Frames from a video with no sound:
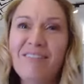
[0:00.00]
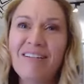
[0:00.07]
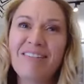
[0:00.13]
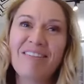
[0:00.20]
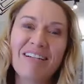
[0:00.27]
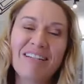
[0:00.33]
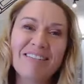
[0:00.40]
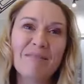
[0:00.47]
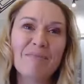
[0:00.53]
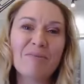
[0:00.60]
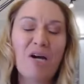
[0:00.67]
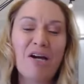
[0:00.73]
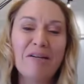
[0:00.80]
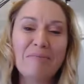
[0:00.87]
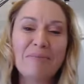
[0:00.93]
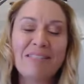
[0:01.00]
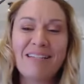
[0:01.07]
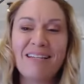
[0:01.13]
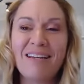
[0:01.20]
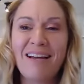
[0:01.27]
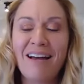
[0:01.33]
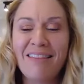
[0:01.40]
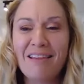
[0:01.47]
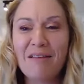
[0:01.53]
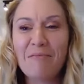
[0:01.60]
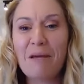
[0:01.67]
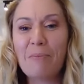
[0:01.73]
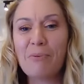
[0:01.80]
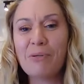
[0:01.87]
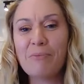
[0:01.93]
like sometimes I think
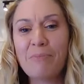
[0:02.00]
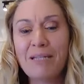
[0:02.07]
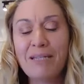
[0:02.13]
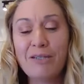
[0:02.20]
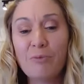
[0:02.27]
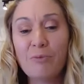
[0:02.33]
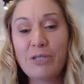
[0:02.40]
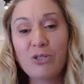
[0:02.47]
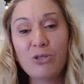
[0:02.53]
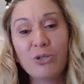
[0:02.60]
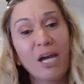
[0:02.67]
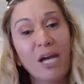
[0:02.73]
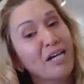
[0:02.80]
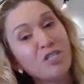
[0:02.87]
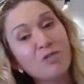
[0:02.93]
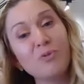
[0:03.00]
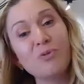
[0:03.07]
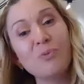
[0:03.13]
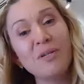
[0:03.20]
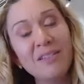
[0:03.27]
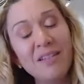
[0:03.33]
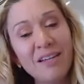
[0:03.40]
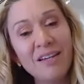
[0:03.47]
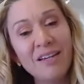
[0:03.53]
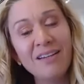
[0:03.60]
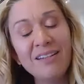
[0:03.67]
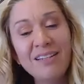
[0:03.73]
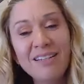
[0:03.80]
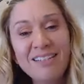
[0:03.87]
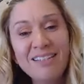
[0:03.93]
people can be a little bit too casual when they're,
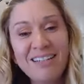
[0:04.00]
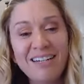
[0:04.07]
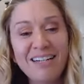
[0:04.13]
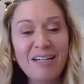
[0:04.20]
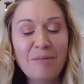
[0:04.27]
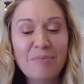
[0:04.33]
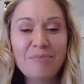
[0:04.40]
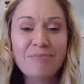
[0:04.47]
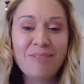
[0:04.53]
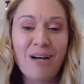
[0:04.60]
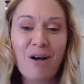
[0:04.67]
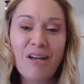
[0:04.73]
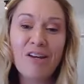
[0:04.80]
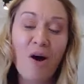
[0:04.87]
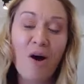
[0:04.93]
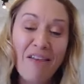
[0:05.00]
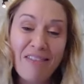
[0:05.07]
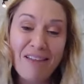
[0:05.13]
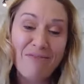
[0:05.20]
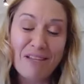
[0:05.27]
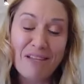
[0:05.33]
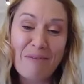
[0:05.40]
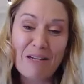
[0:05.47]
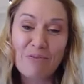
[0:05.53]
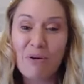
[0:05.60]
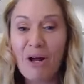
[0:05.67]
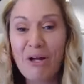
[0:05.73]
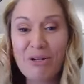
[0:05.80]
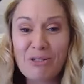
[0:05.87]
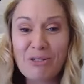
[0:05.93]
you know, I even think back to what
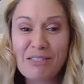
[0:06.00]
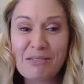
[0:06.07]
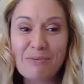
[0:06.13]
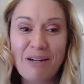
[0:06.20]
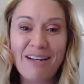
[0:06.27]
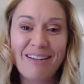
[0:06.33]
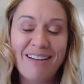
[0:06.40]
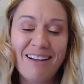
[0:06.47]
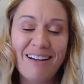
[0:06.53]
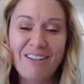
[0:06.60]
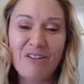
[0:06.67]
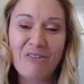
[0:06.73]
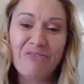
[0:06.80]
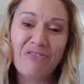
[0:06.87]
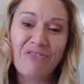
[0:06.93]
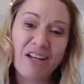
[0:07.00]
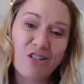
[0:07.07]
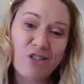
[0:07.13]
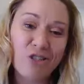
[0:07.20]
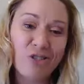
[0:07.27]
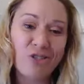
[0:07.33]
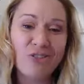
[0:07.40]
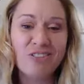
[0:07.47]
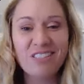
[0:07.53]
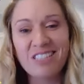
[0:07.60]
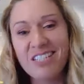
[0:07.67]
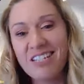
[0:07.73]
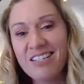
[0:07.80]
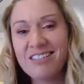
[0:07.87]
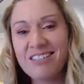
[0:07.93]
I used to wear, like, you know, flat shoes and
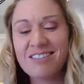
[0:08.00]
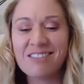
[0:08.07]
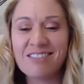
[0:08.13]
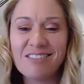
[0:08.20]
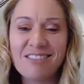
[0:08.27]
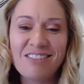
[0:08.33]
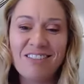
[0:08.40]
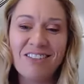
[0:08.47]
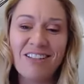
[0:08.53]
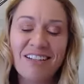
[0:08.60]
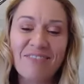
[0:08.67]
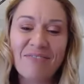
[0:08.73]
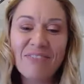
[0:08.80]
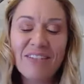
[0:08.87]
jeans and, you know, like,